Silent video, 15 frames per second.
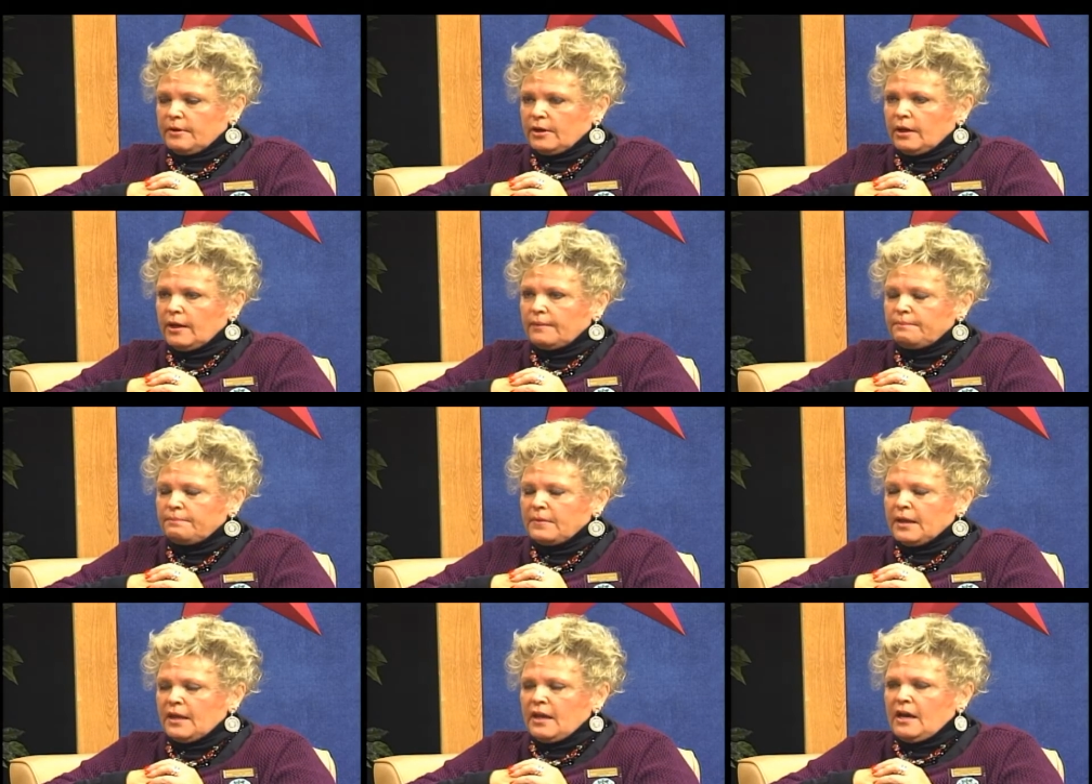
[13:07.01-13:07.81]
Mary,
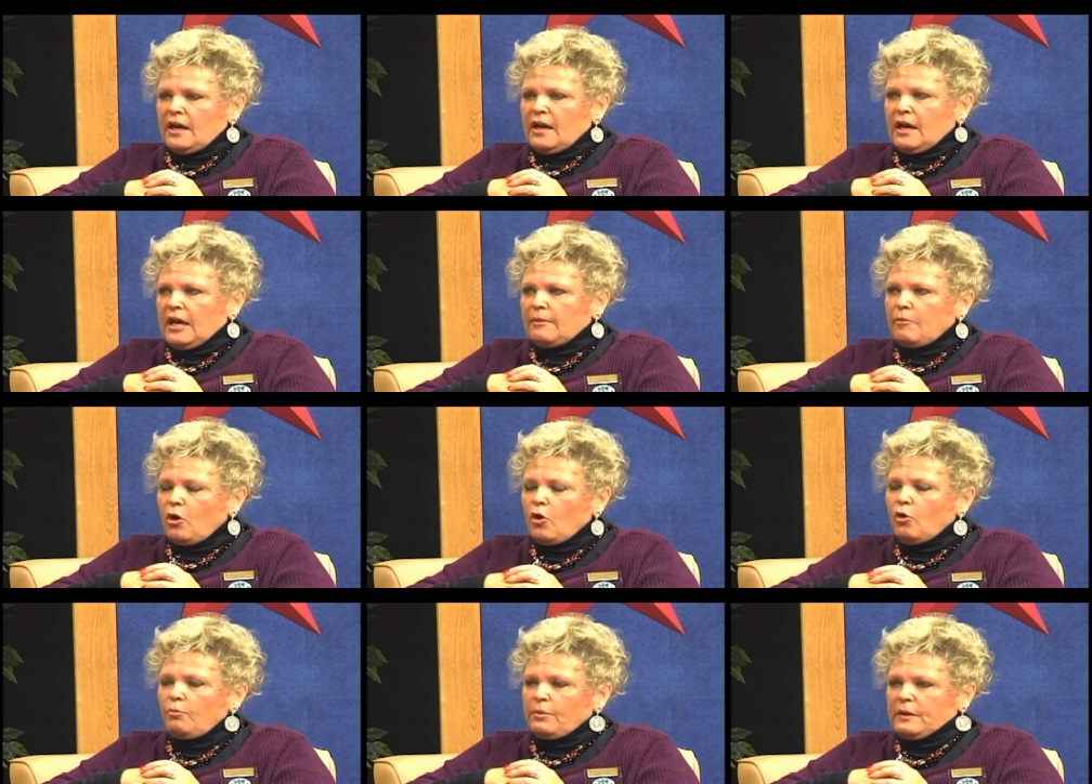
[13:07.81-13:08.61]
I am
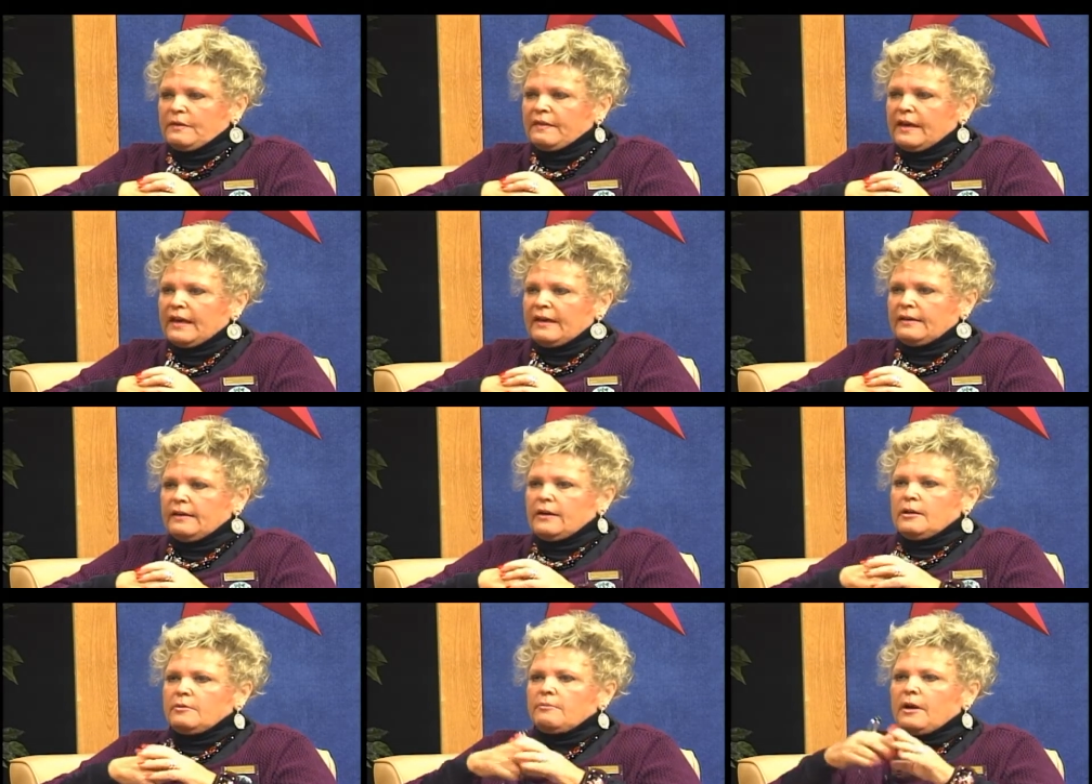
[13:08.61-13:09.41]
hoping
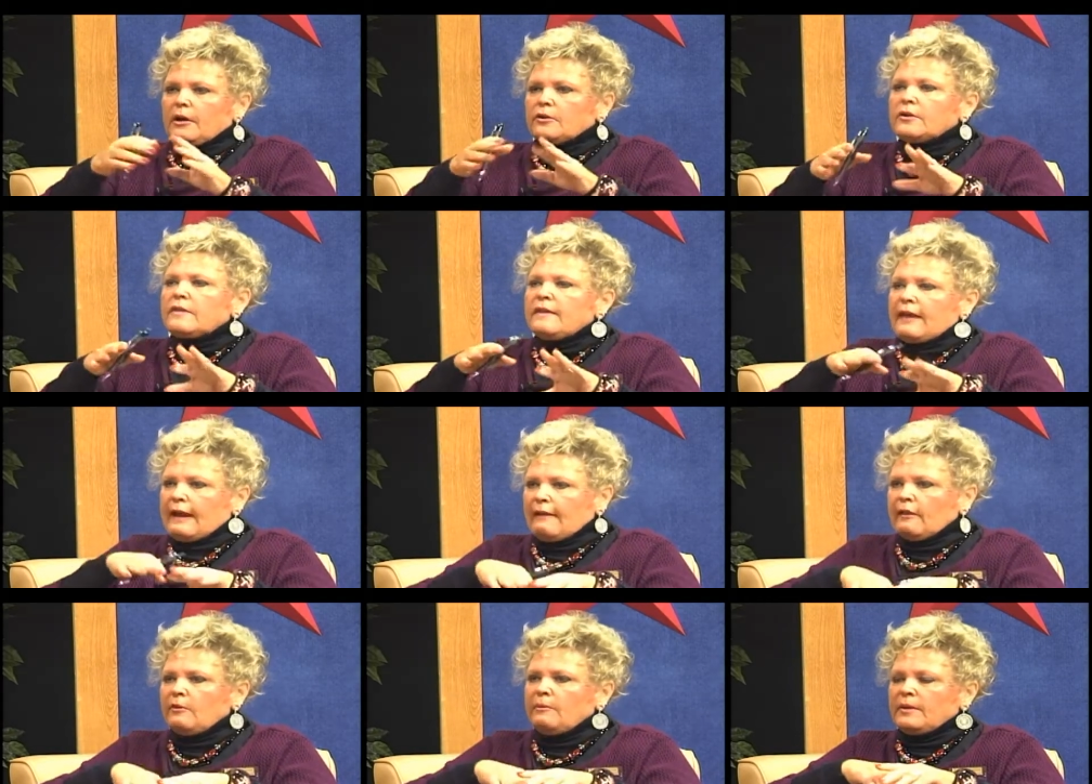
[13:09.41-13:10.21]
that part of
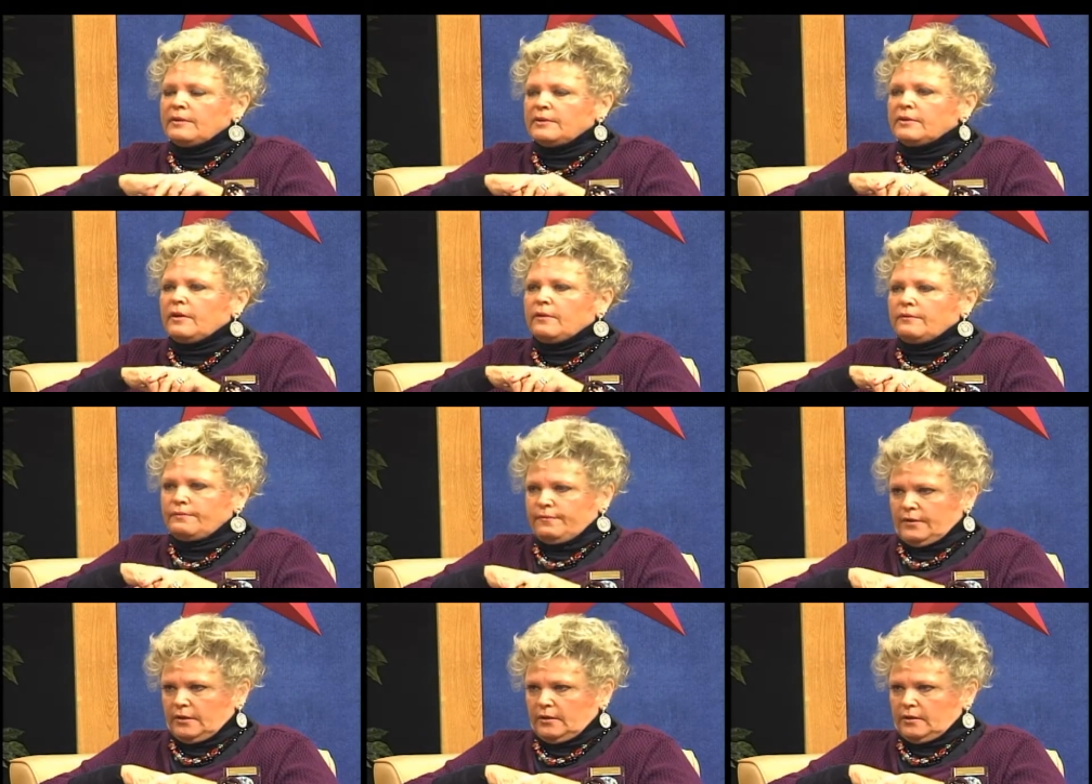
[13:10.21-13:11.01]
the element of
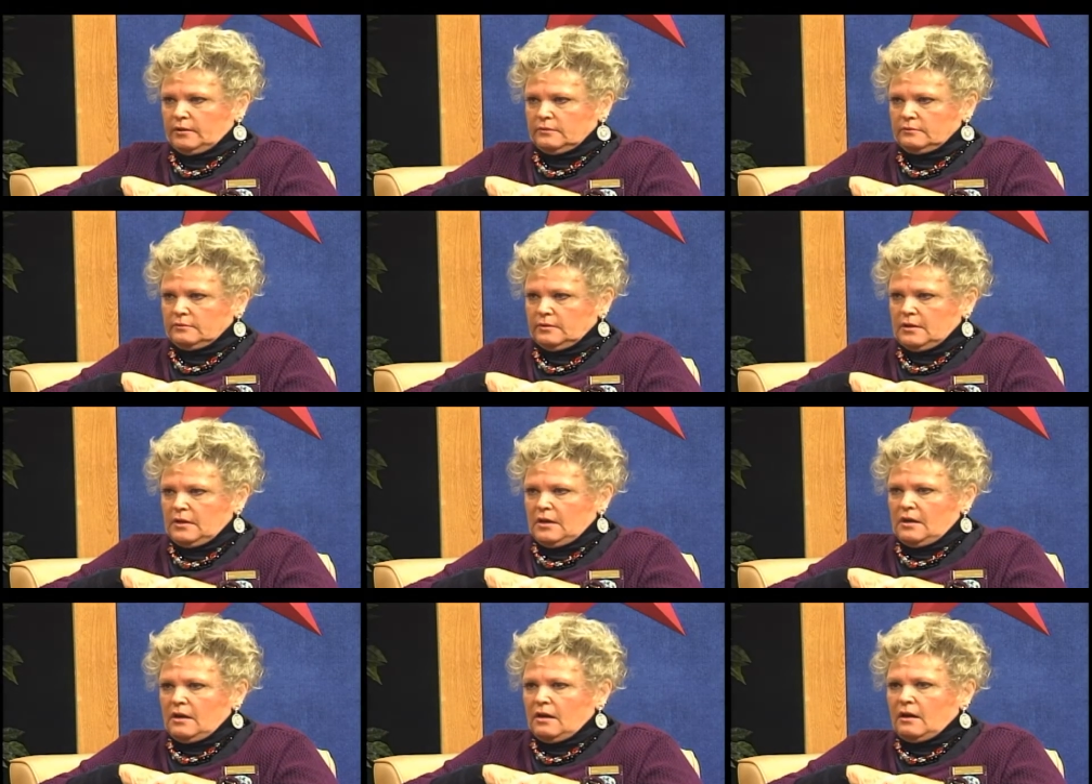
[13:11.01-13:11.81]
fear
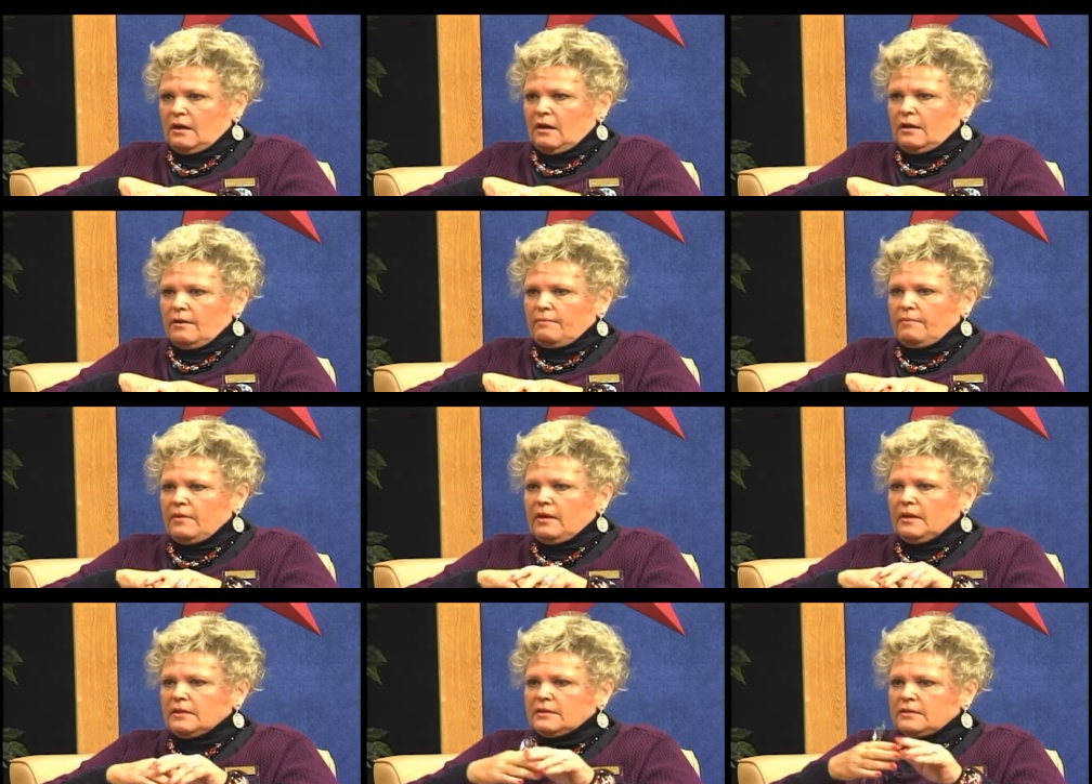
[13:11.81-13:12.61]

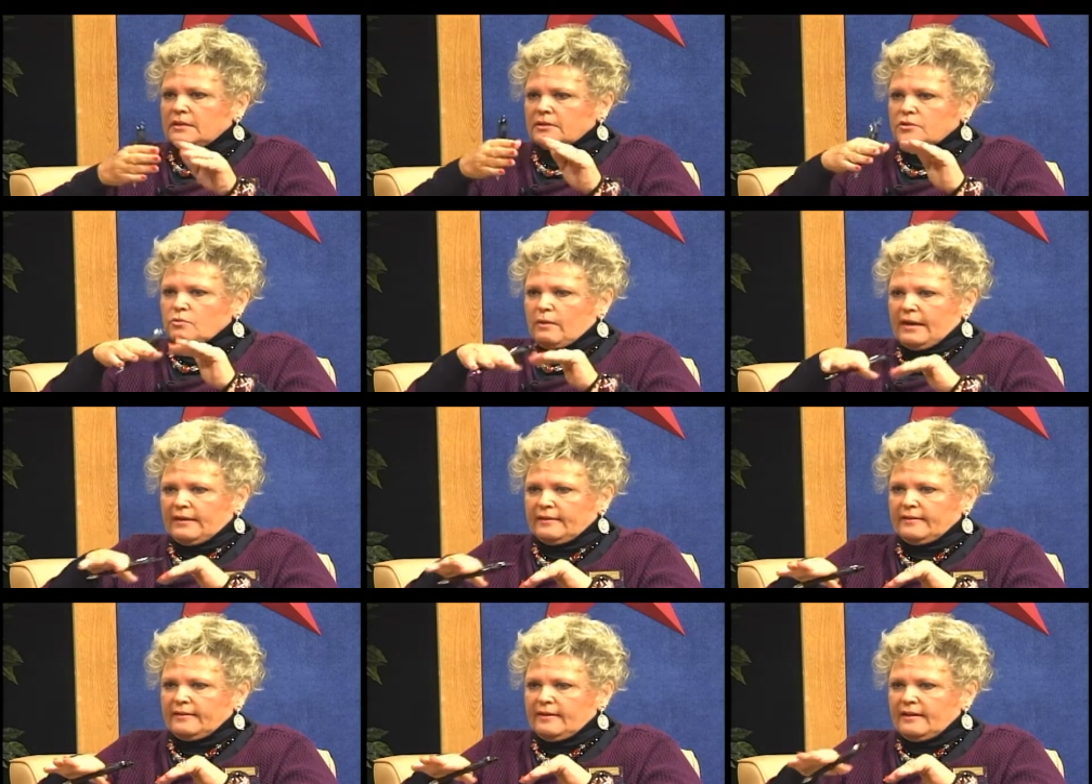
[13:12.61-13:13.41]
is
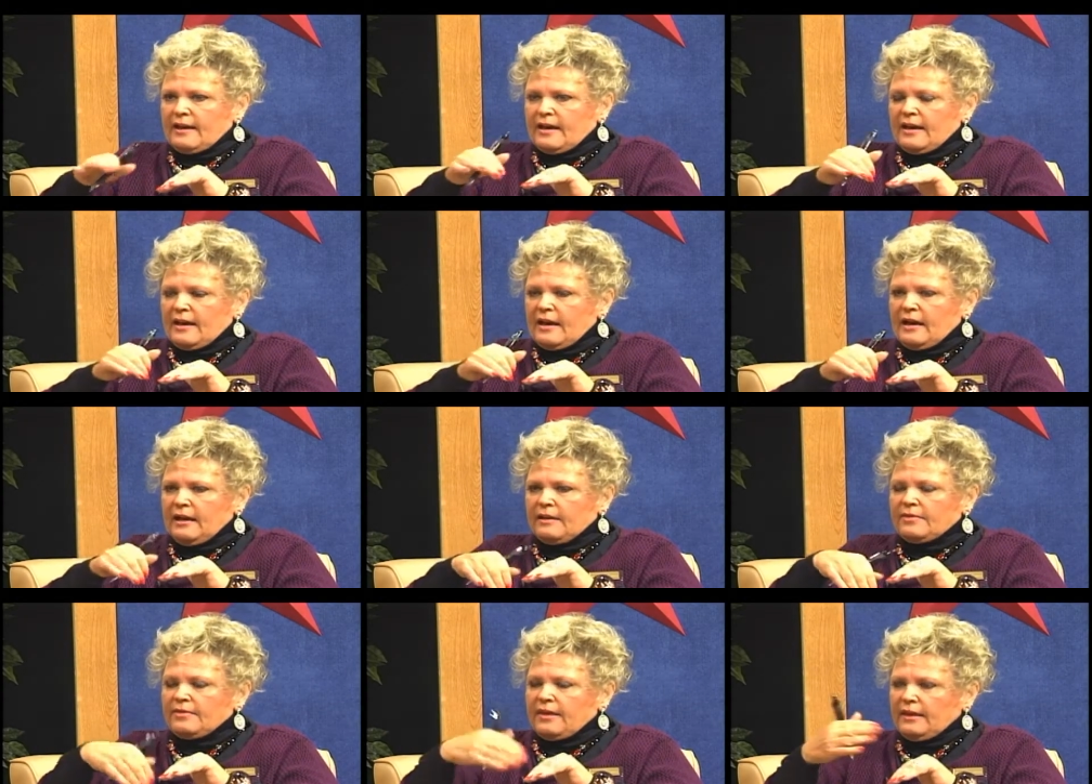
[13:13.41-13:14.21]
dissuaded, and
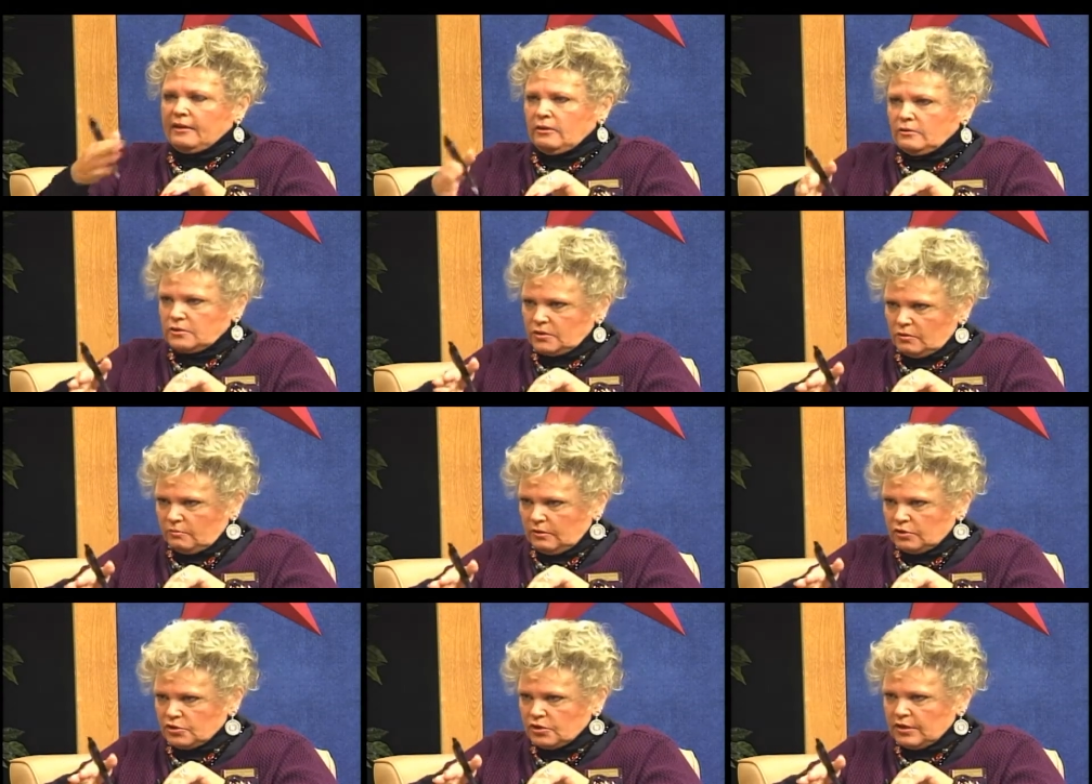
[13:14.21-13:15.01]
I thank you
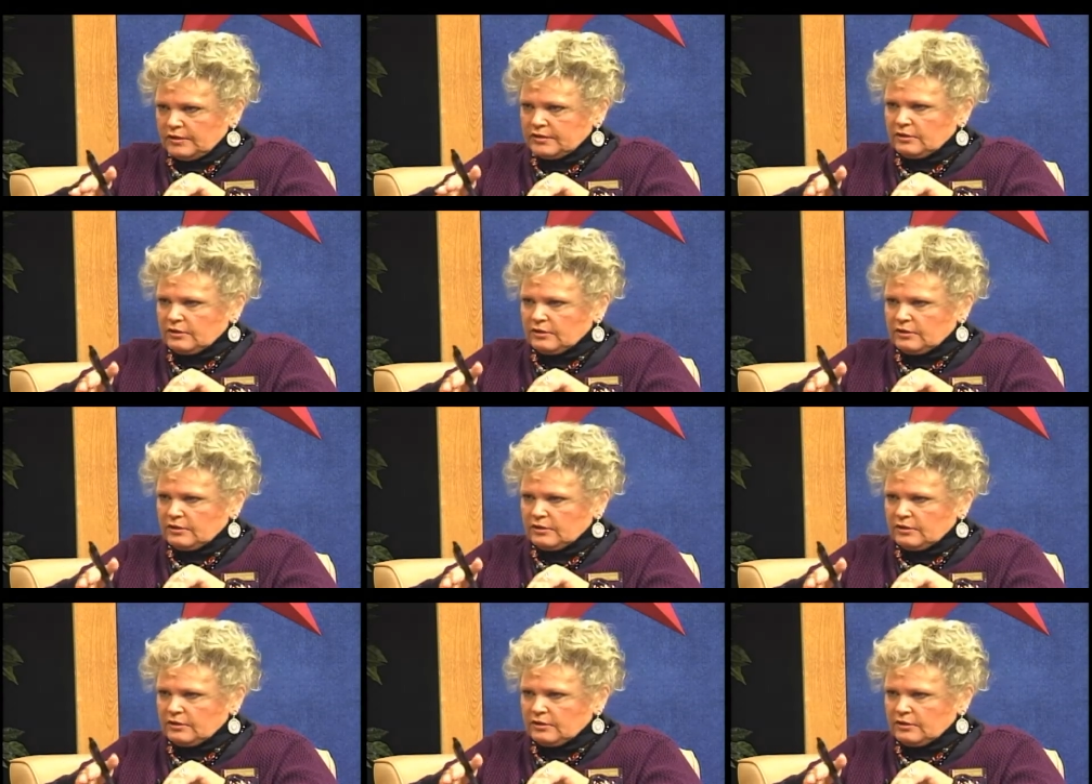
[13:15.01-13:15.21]
so much.